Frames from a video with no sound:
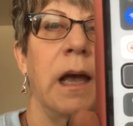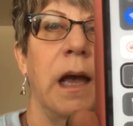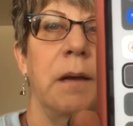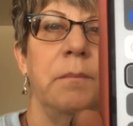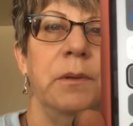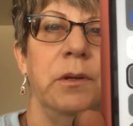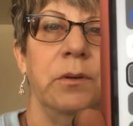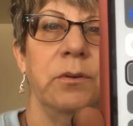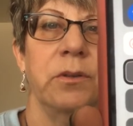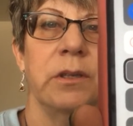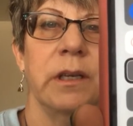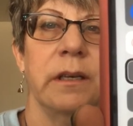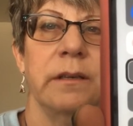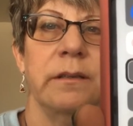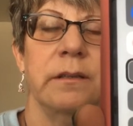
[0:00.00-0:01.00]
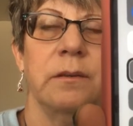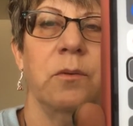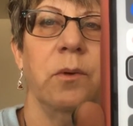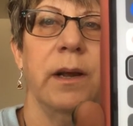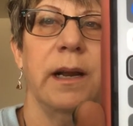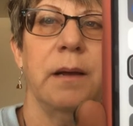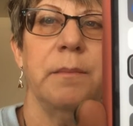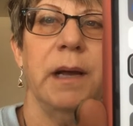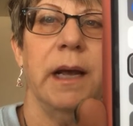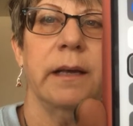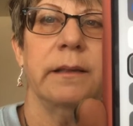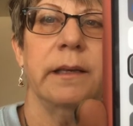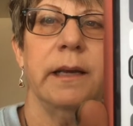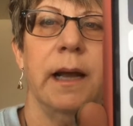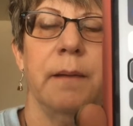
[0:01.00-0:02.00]
I use this when I'm
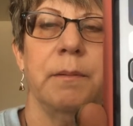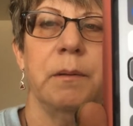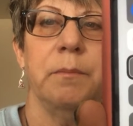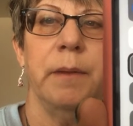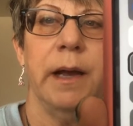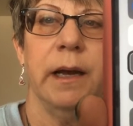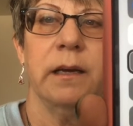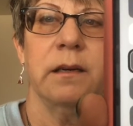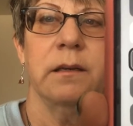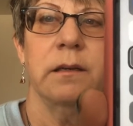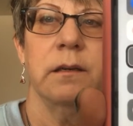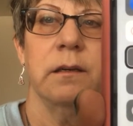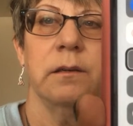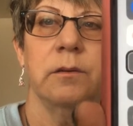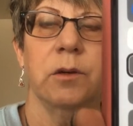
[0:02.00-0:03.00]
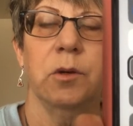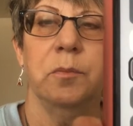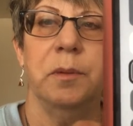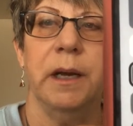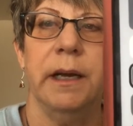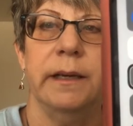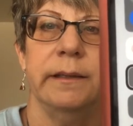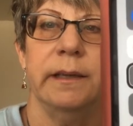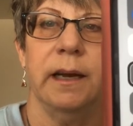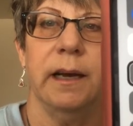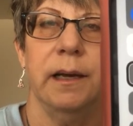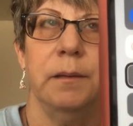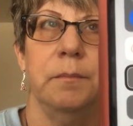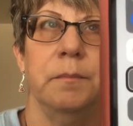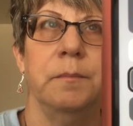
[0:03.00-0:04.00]
at the Apple Mac group and
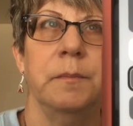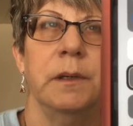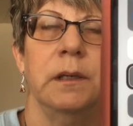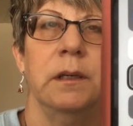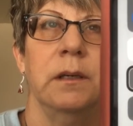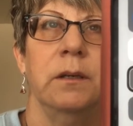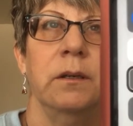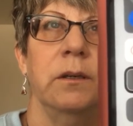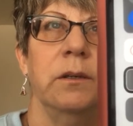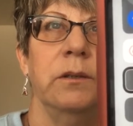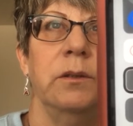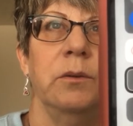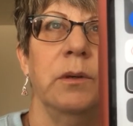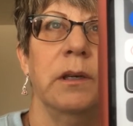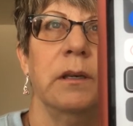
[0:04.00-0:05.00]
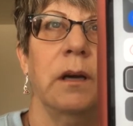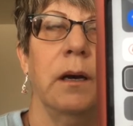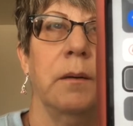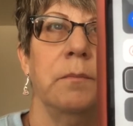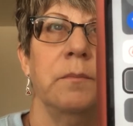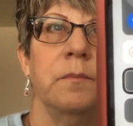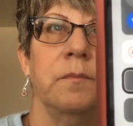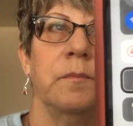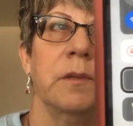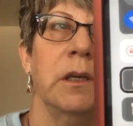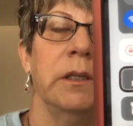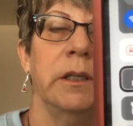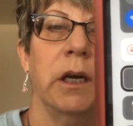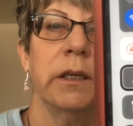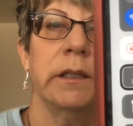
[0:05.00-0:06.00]
I'm doing
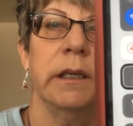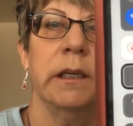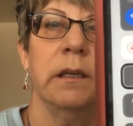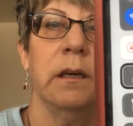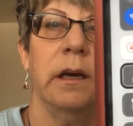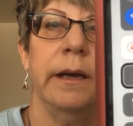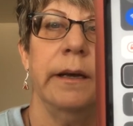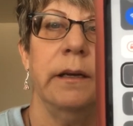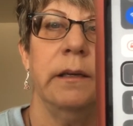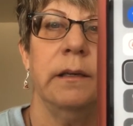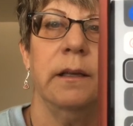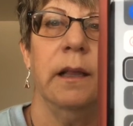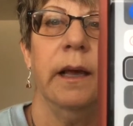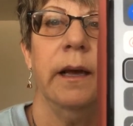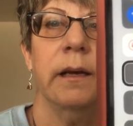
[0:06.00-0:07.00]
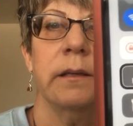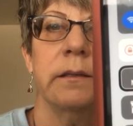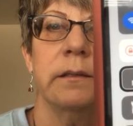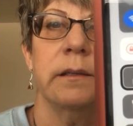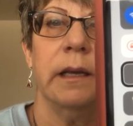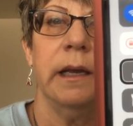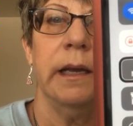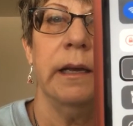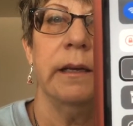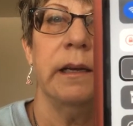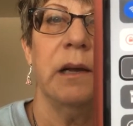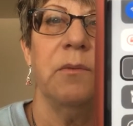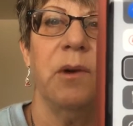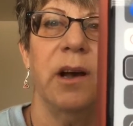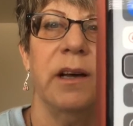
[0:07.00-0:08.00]
conducting a class, and
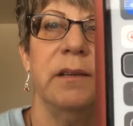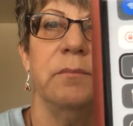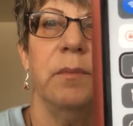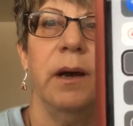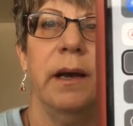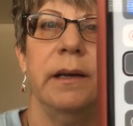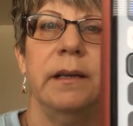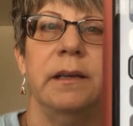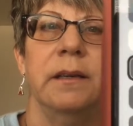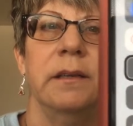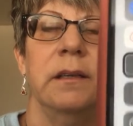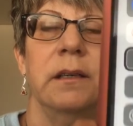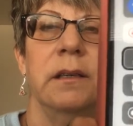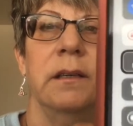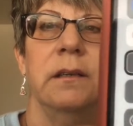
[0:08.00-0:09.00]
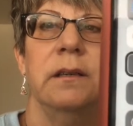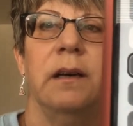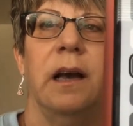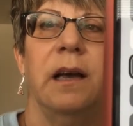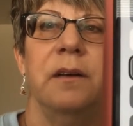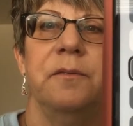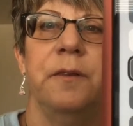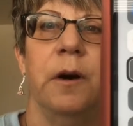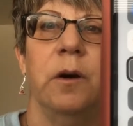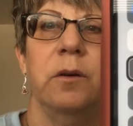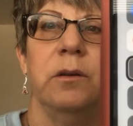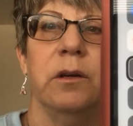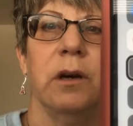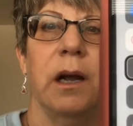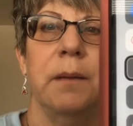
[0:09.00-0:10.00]
I want my
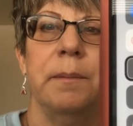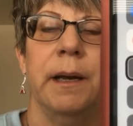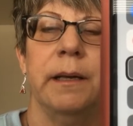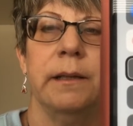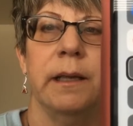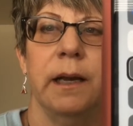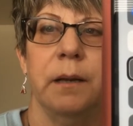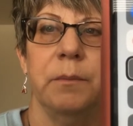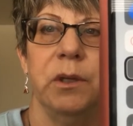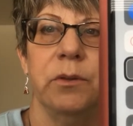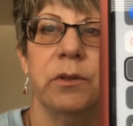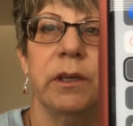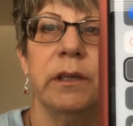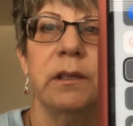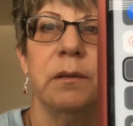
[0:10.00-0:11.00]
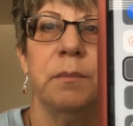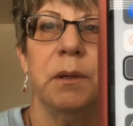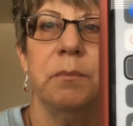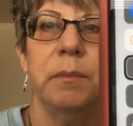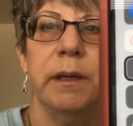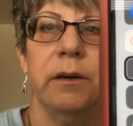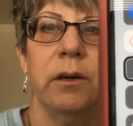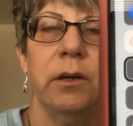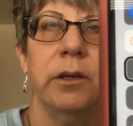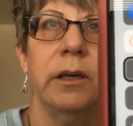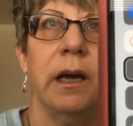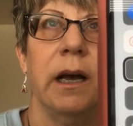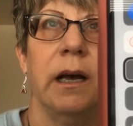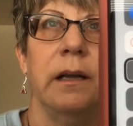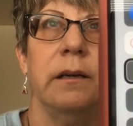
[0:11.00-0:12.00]
iPhone or iPad that I'm using to be
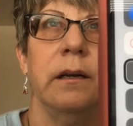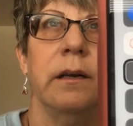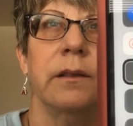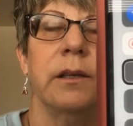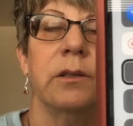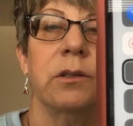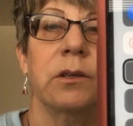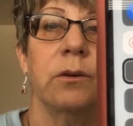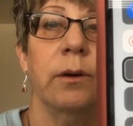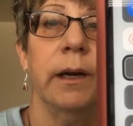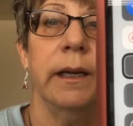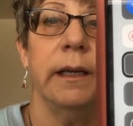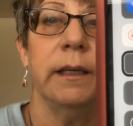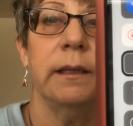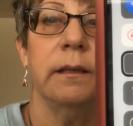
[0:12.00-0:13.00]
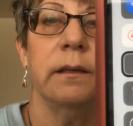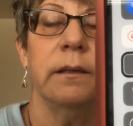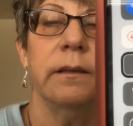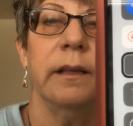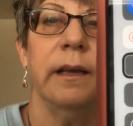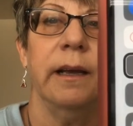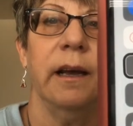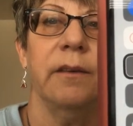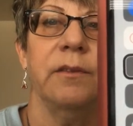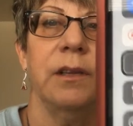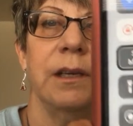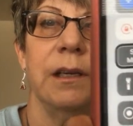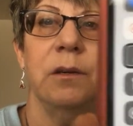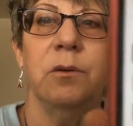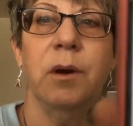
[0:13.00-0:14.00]
mirrored on the screen. They have
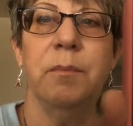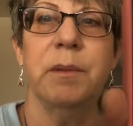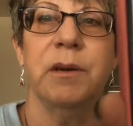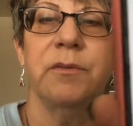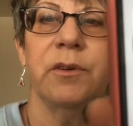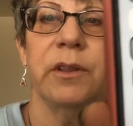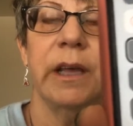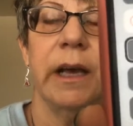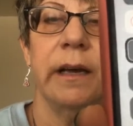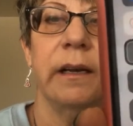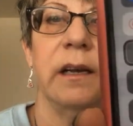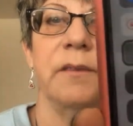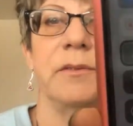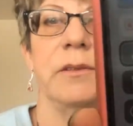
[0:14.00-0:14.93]
the equipment for that.